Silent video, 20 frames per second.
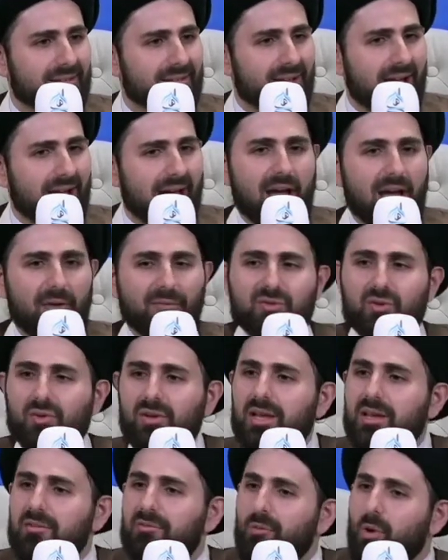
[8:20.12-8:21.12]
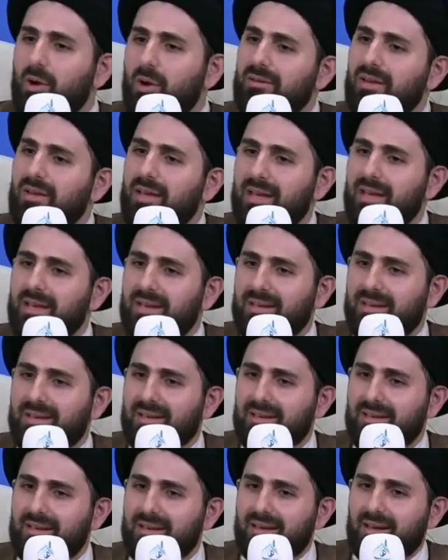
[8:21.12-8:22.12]
I have to leave one day.
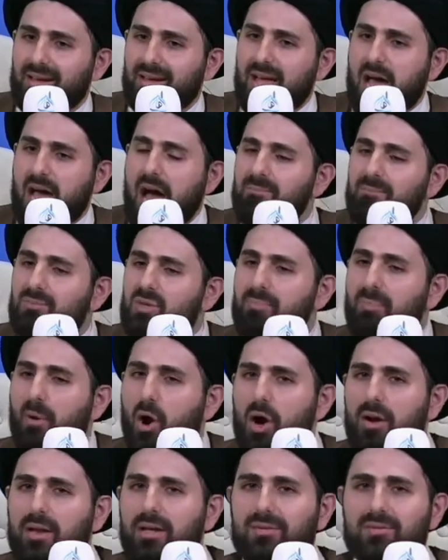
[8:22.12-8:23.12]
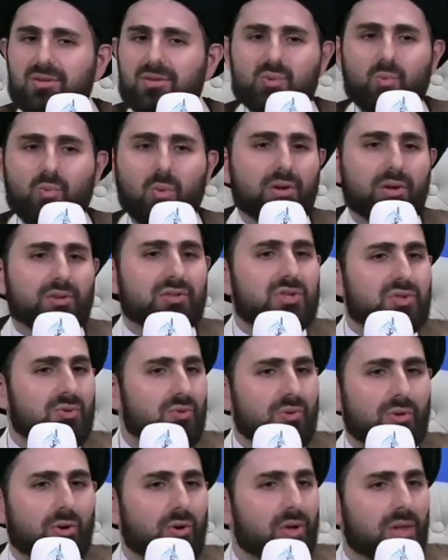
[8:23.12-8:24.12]
I'm departing this world
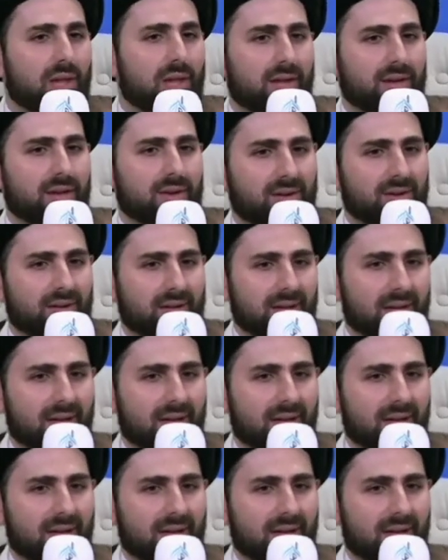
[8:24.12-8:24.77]
sooner or later.